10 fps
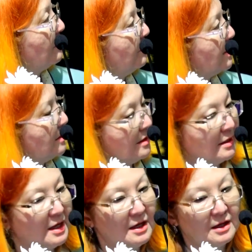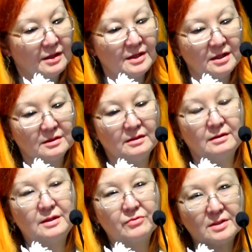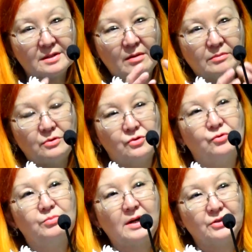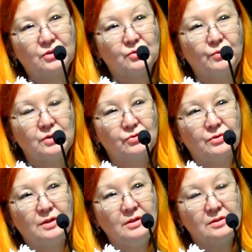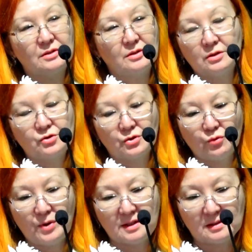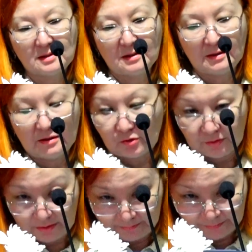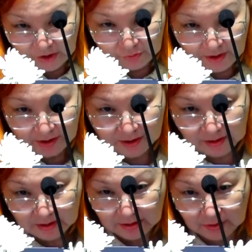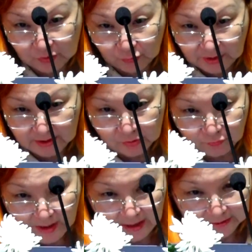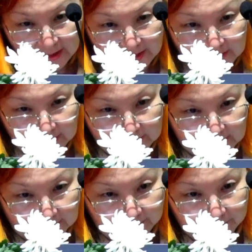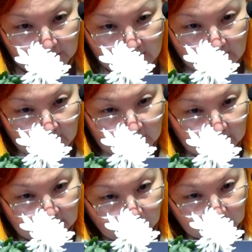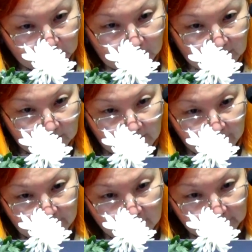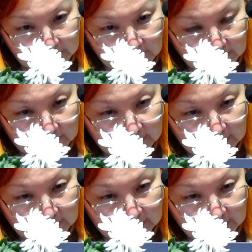BC. Then there is two branches went to the east, to the west, to the east towards Tuva Altai, what we may found in